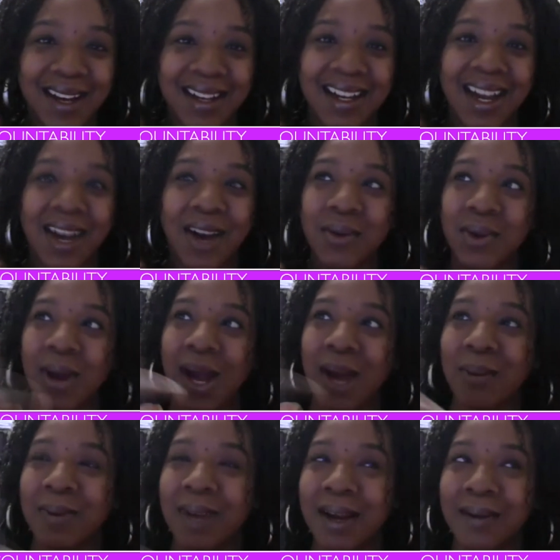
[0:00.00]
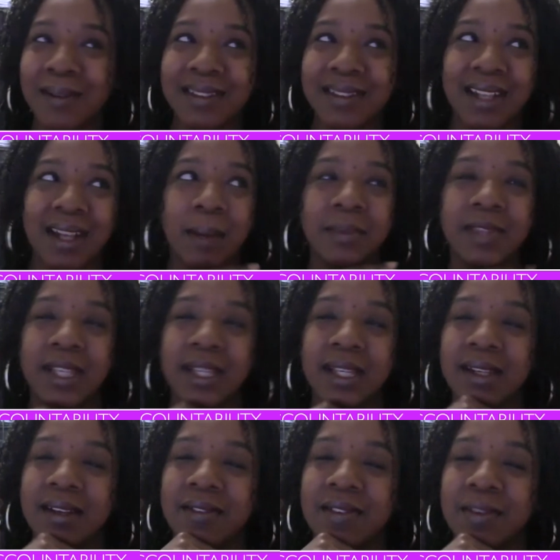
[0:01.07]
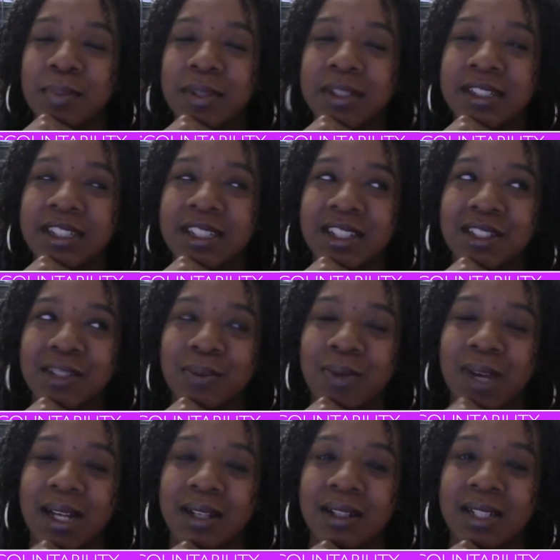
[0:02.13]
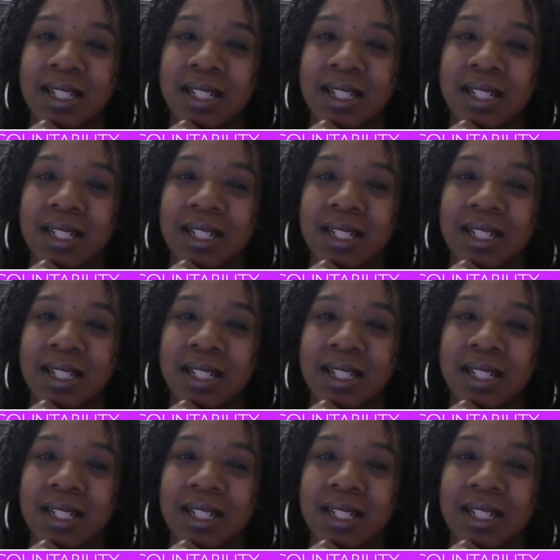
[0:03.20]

Oh, no, I was saying I'm thinking of a particular writer